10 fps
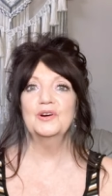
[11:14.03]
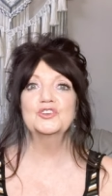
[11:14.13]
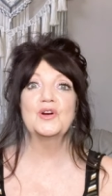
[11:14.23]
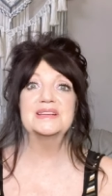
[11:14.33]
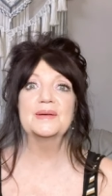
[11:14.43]
I
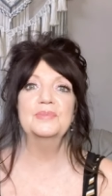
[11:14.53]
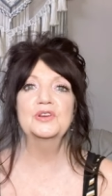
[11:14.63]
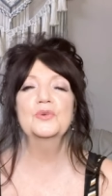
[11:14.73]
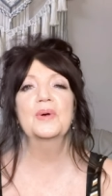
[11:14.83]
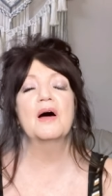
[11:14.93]
want to try
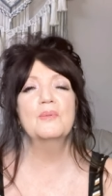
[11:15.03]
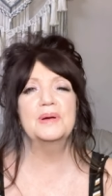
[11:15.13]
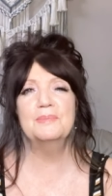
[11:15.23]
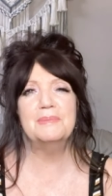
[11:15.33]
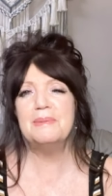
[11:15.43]
something new, but
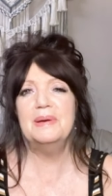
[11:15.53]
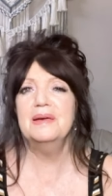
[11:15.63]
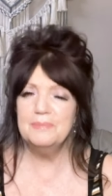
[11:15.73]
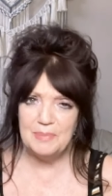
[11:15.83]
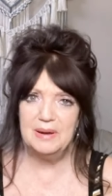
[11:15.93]
always,
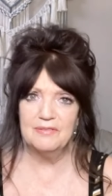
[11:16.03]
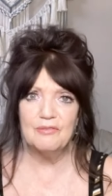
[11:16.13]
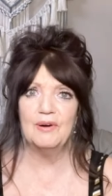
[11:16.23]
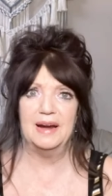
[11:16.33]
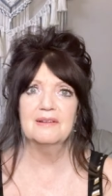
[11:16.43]
maybe being
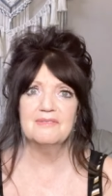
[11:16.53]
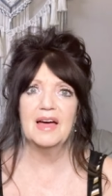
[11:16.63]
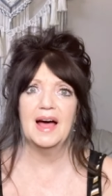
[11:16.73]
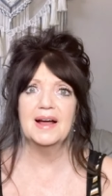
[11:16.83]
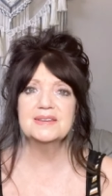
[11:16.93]
afraid of
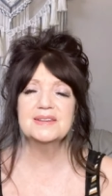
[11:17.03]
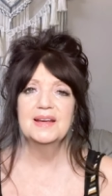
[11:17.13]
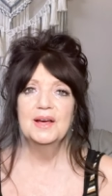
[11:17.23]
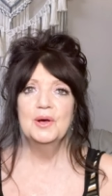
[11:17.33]
that,